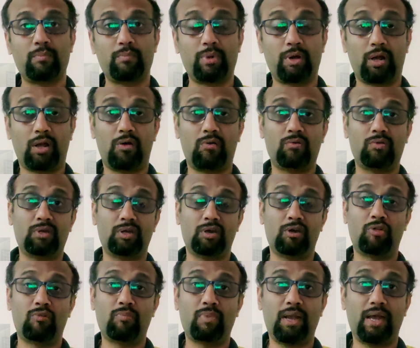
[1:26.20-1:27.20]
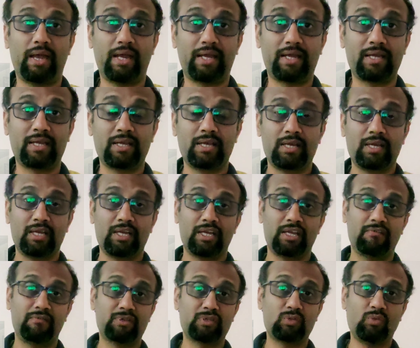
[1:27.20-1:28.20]
brown or black.
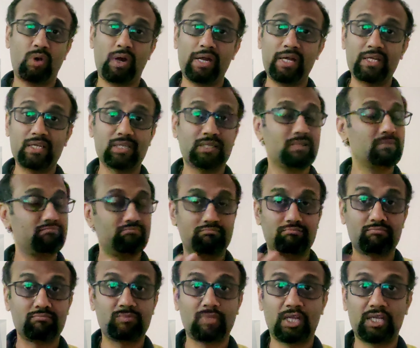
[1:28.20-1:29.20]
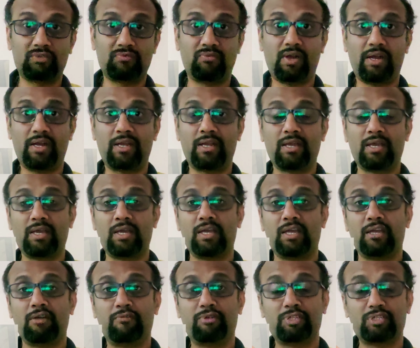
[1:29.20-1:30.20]
If it is white, that's fine.
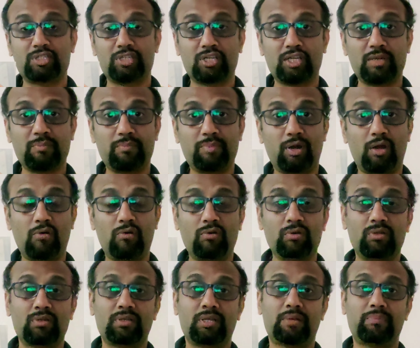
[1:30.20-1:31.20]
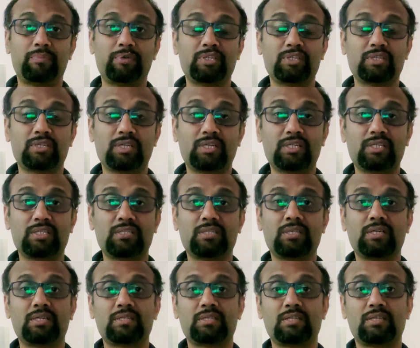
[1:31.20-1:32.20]
If it is turning brown, that means there
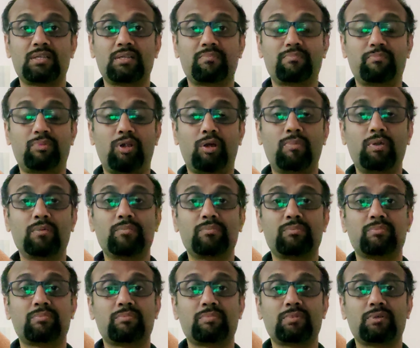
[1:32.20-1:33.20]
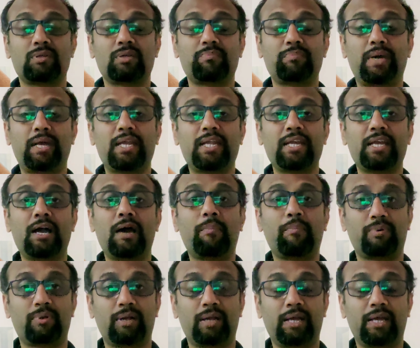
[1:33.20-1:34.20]
is a problem piling
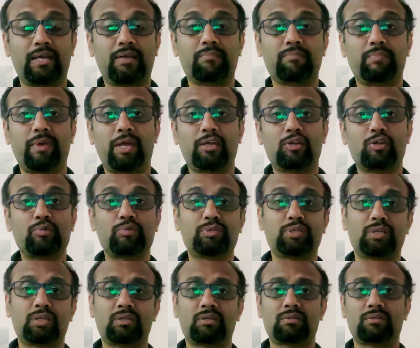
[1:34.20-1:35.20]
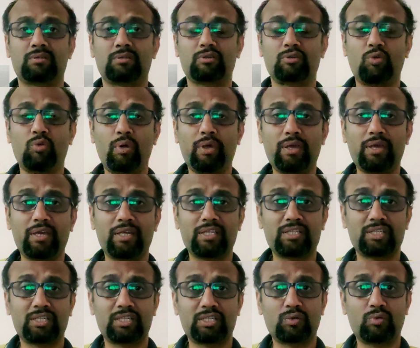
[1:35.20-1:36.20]
up, like microbes are growing
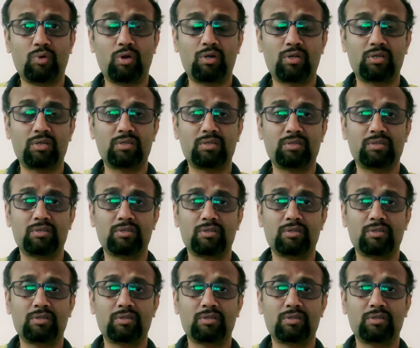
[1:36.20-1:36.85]
inside the water